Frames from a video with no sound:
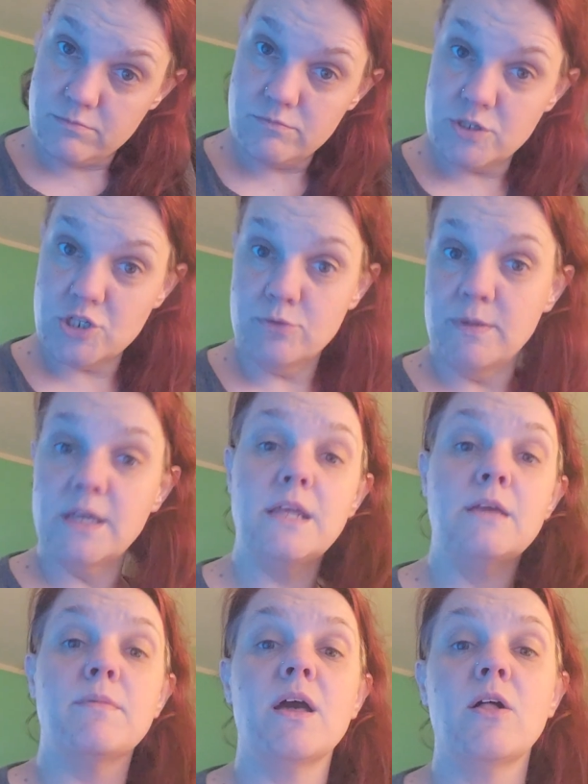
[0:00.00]
shoot me an
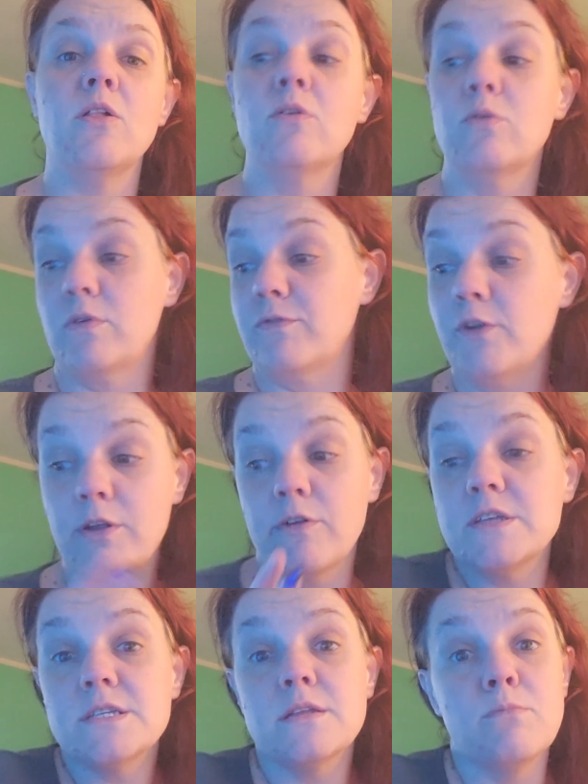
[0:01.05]
email. If you're
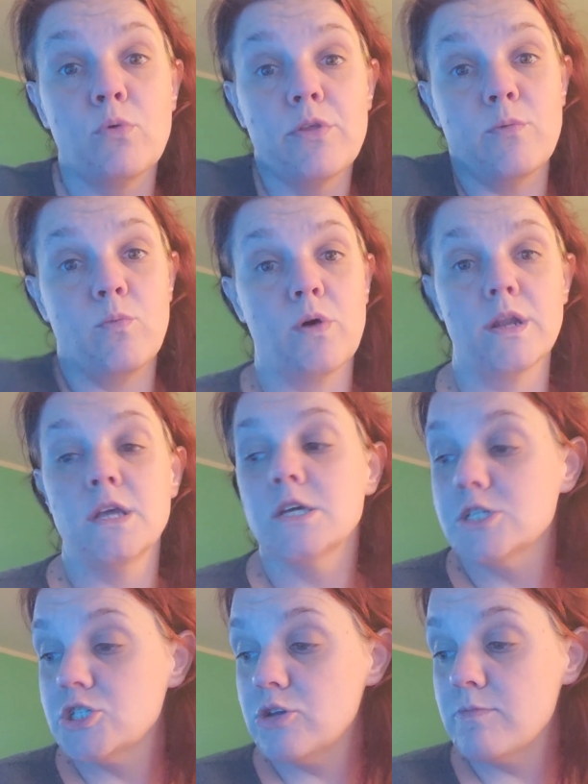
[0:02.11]
interested in more than one,
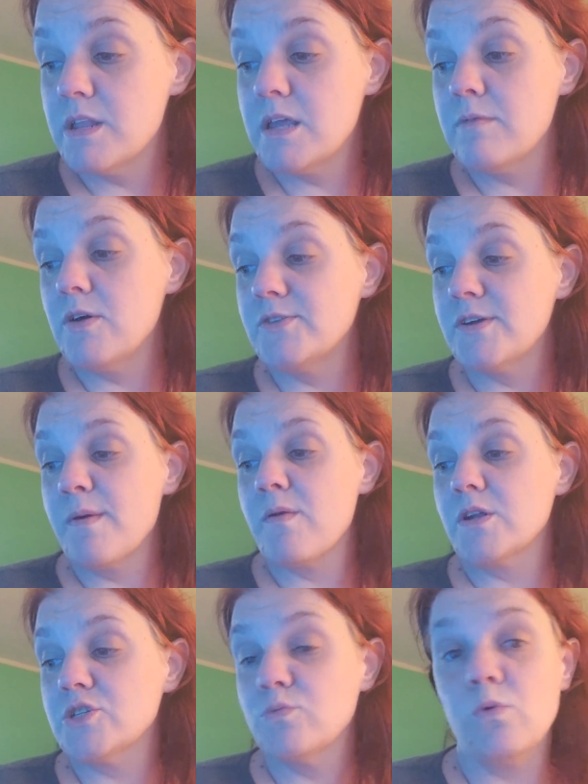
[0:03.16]
shoot me an email. Tell me
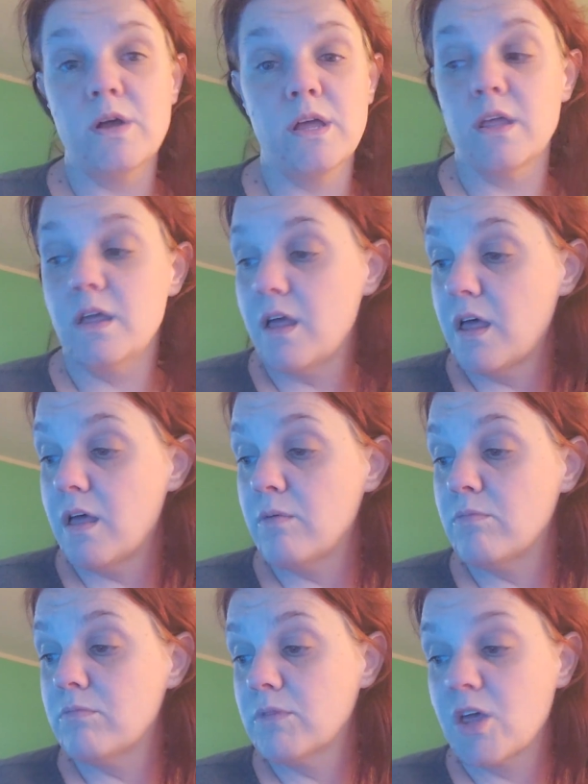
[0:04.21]
what you want,
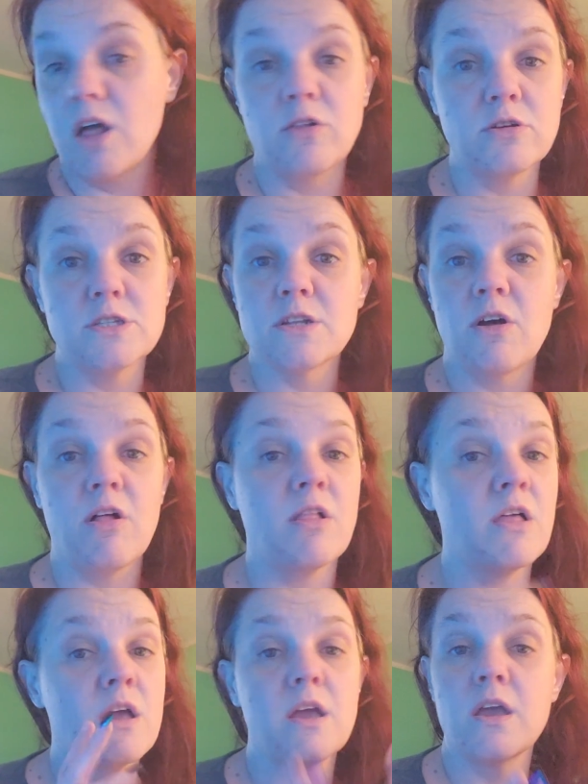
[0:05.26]
colors and
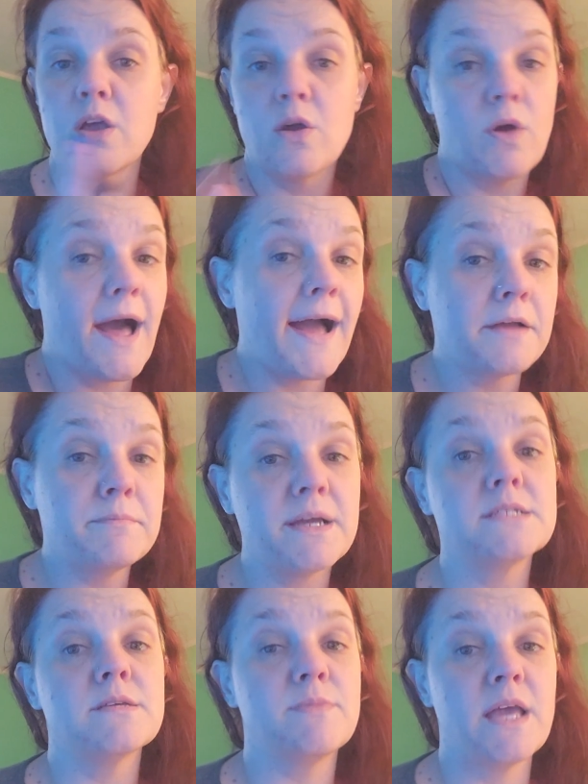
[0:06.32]
all. I can
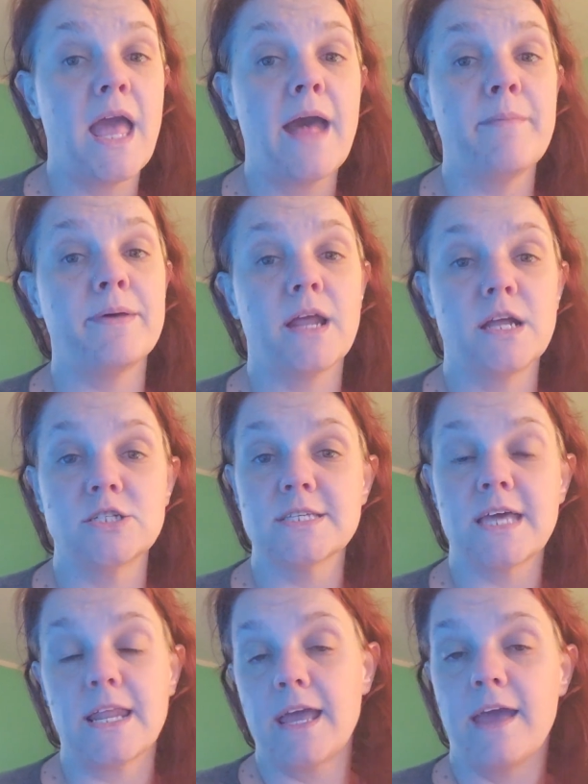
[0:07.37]
make something happen. I just
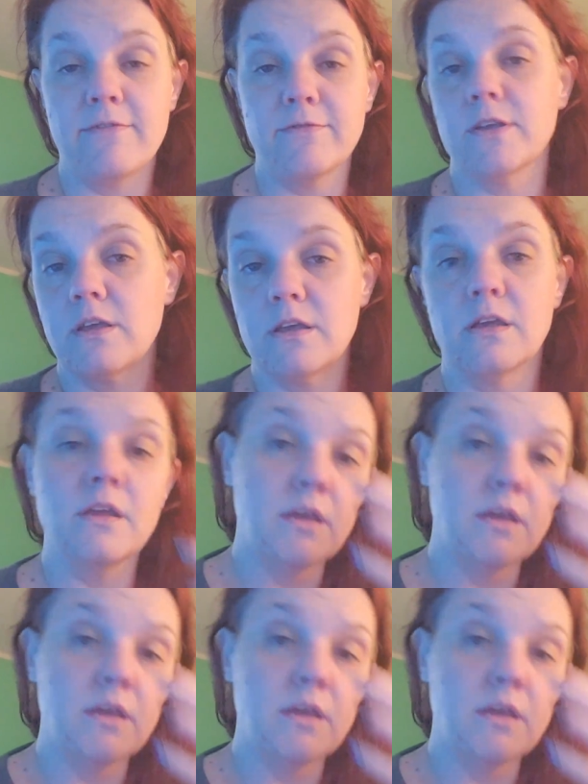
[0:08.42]
kind of have to